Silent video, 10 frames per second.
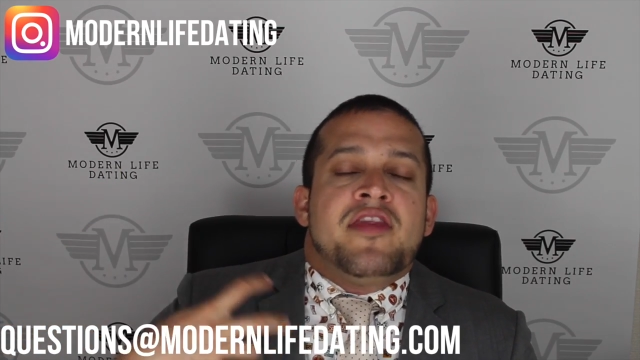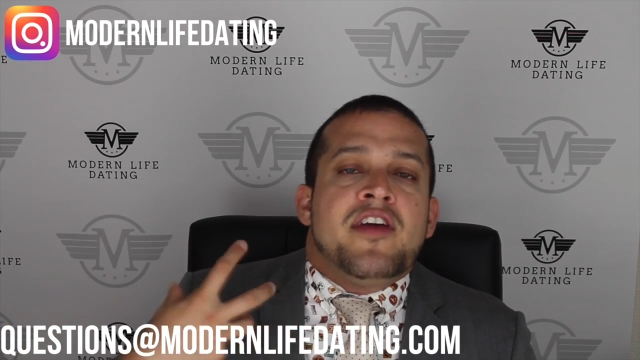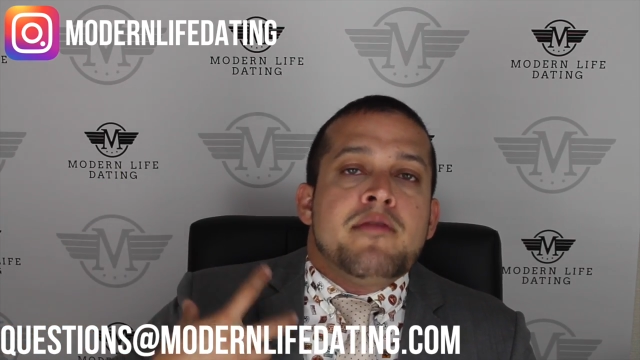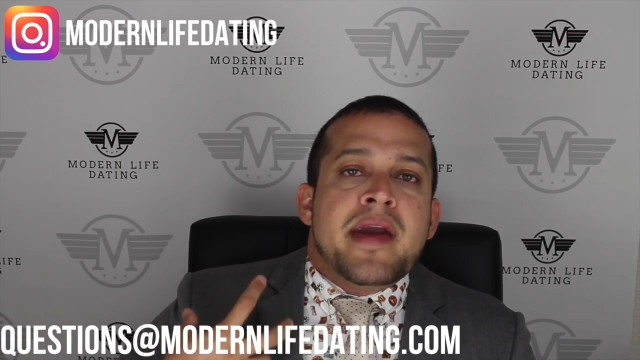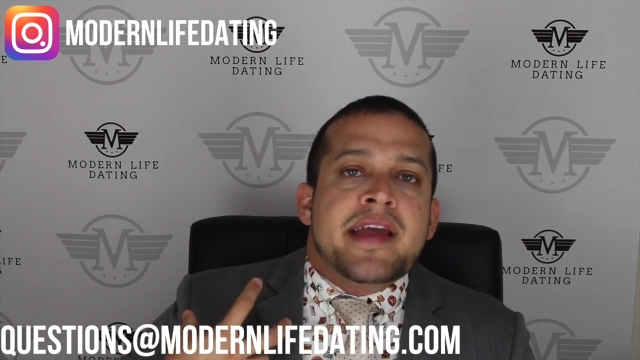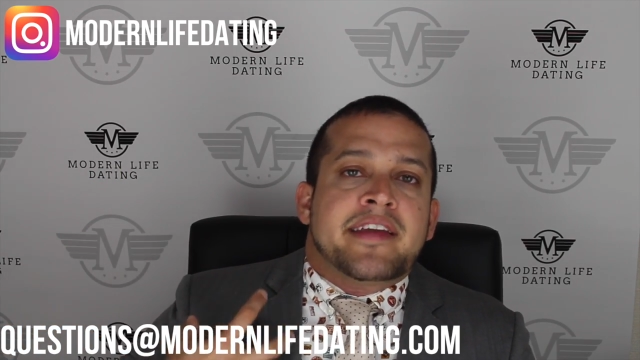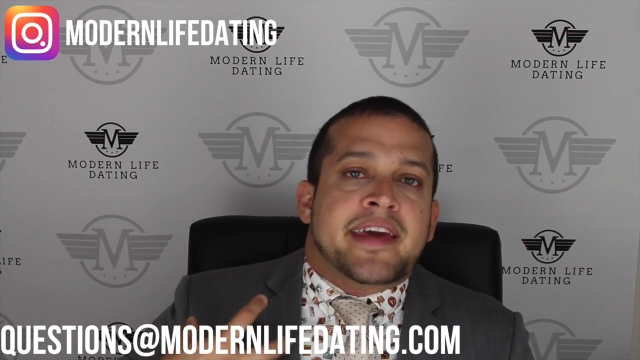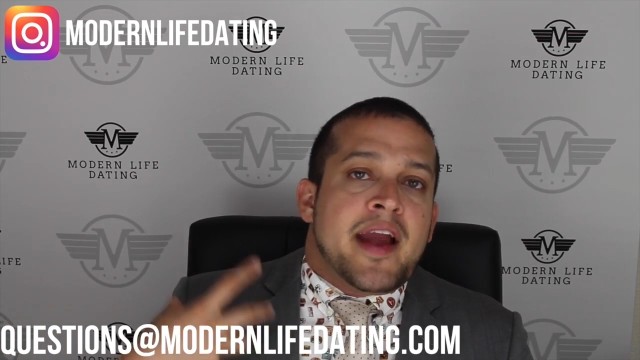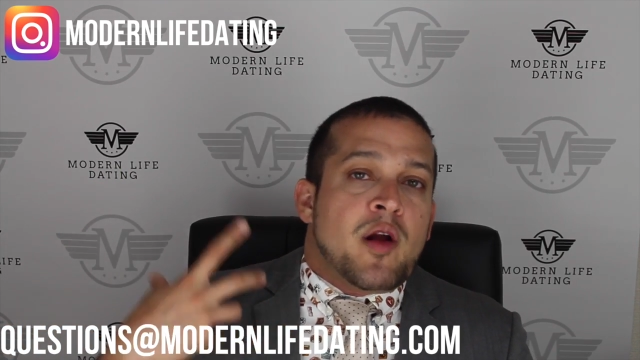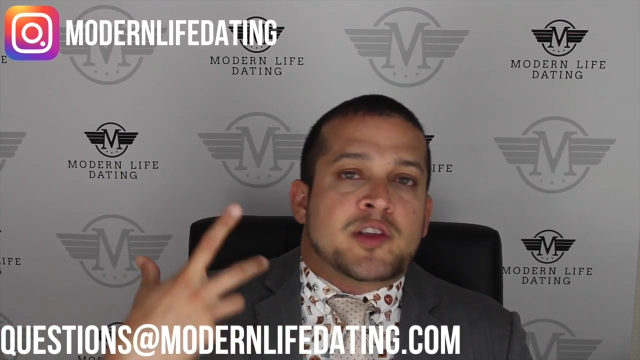they make the
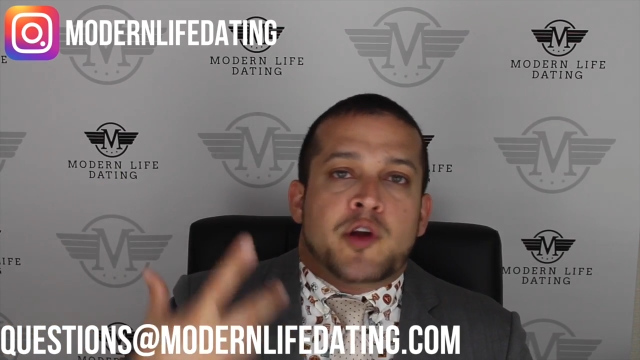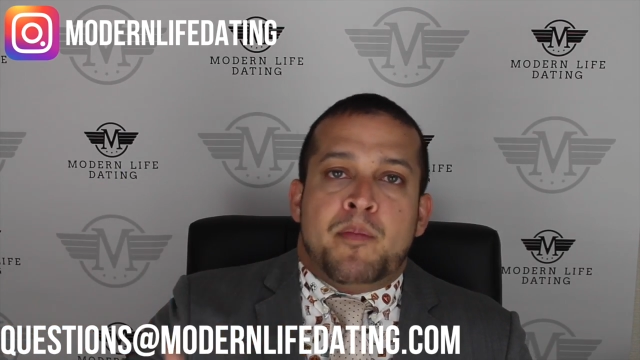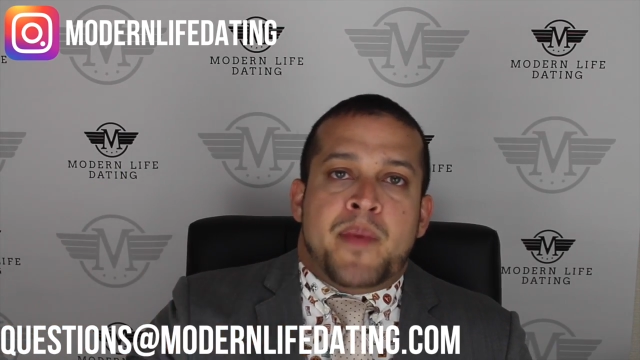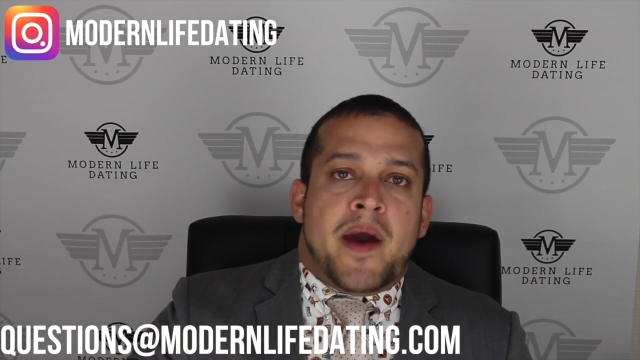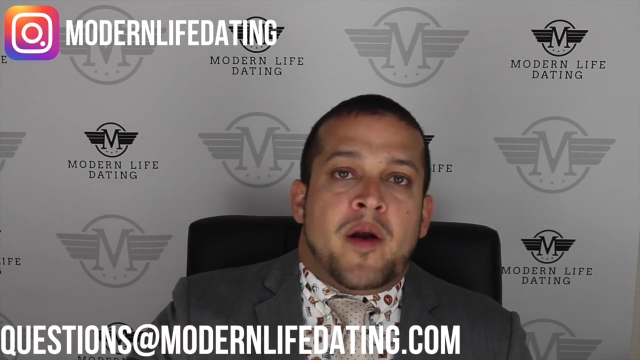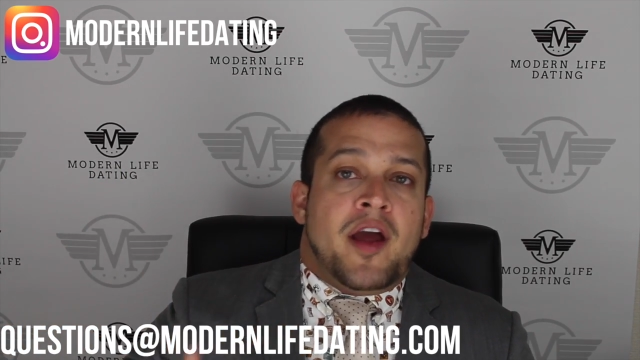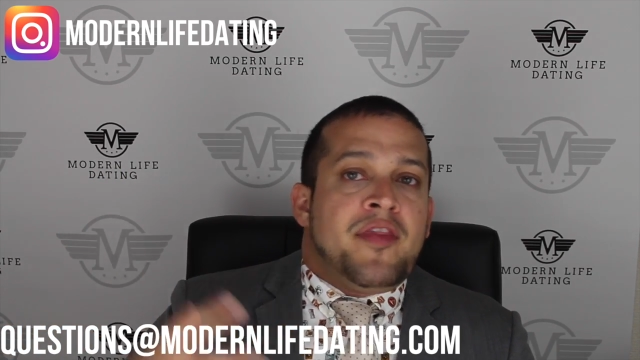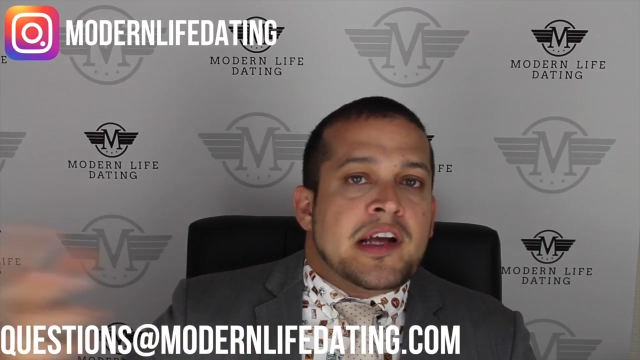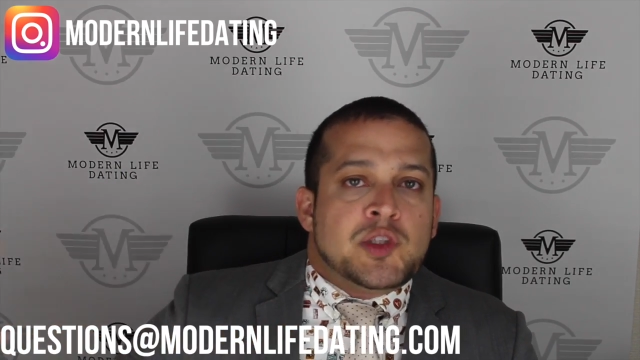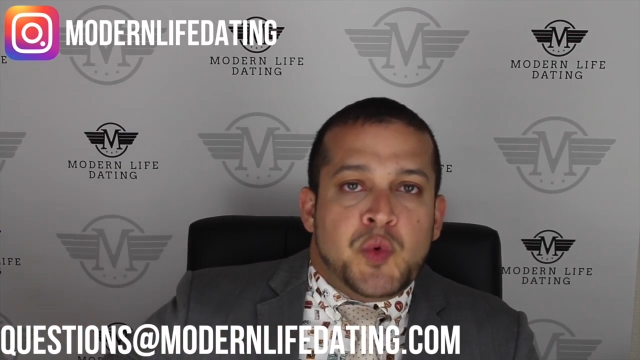character better.
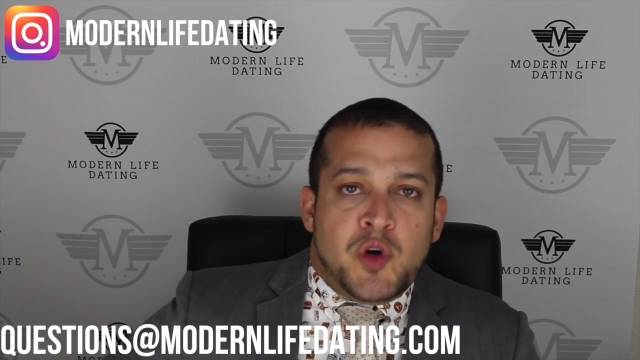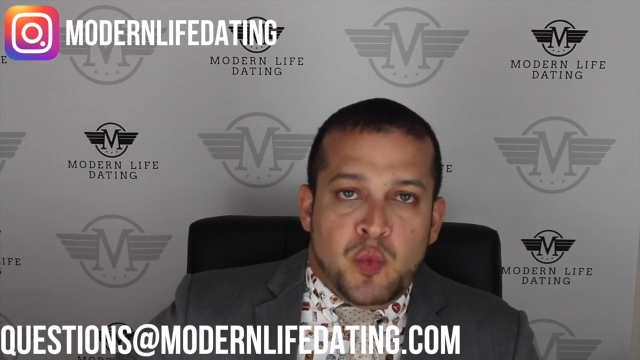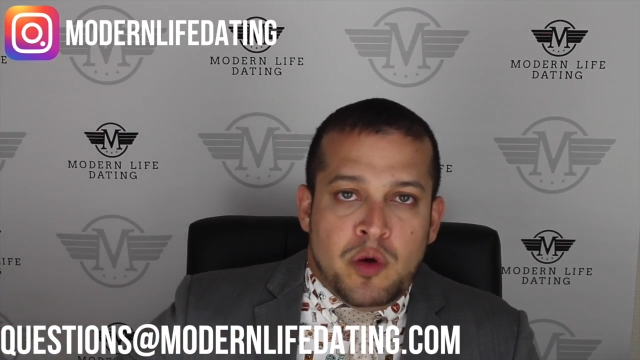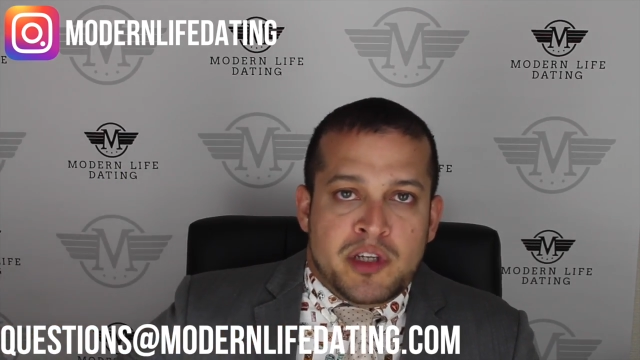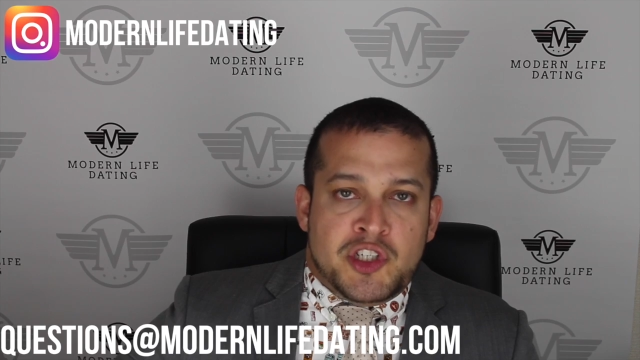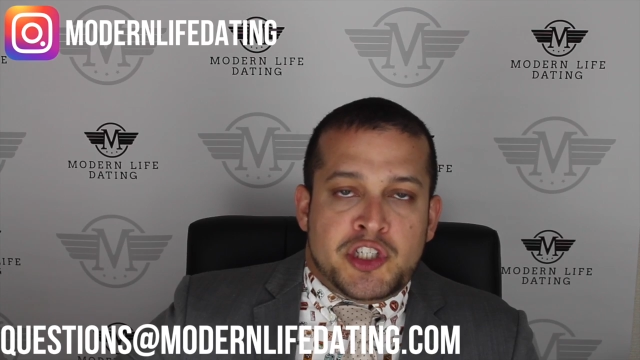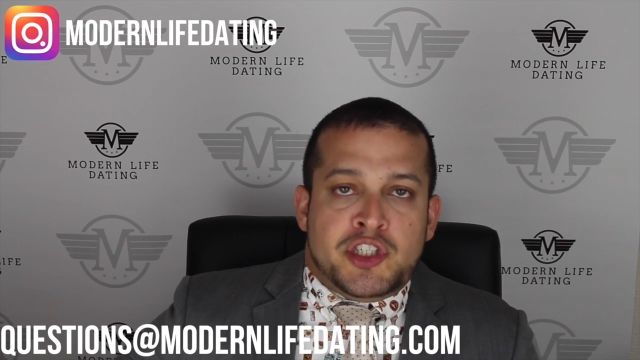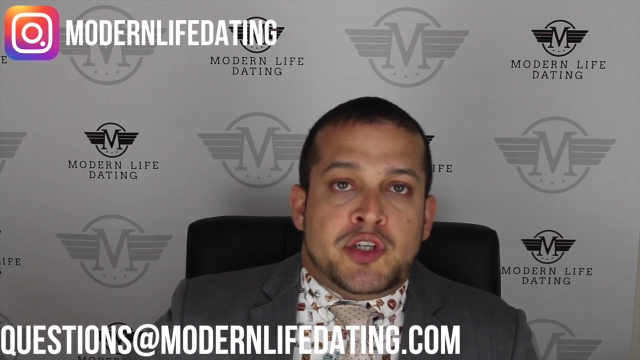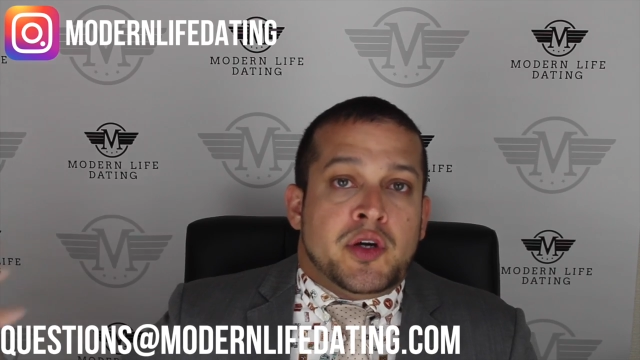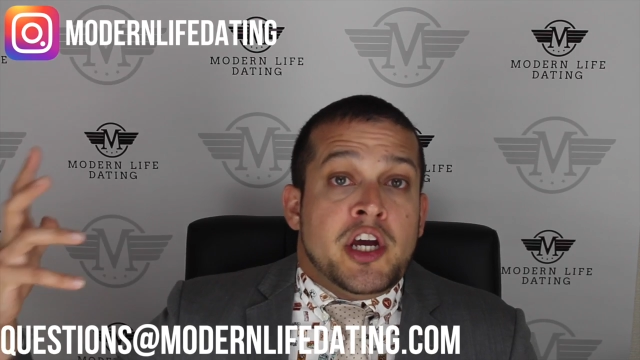And that's what a woman should
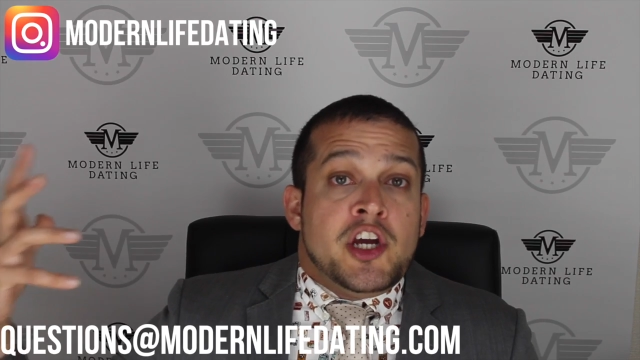do.